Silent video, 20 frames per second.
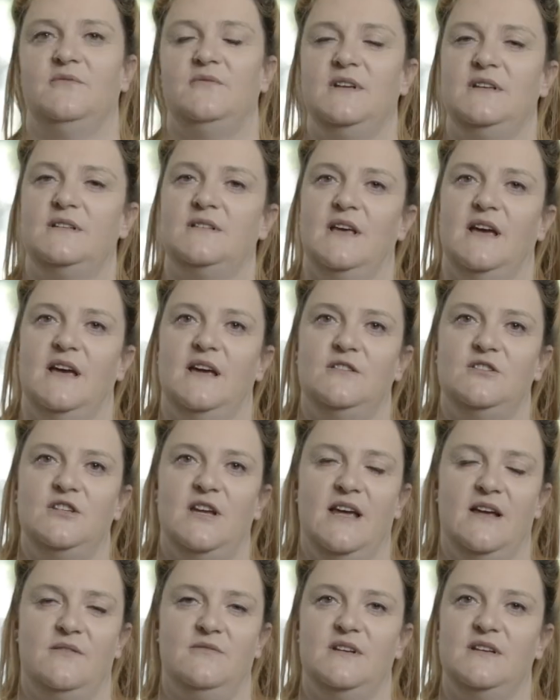
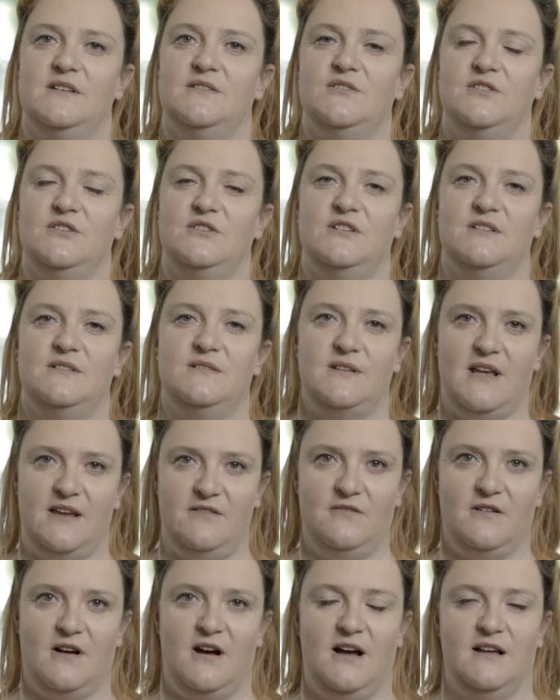research areas such as
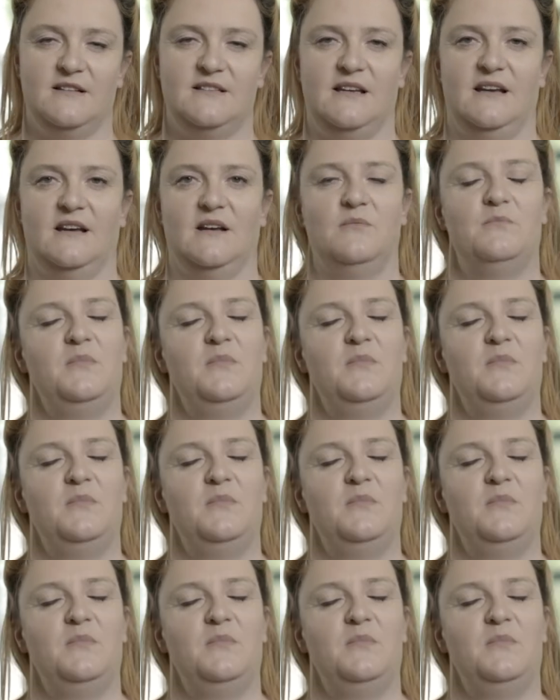safeguarding,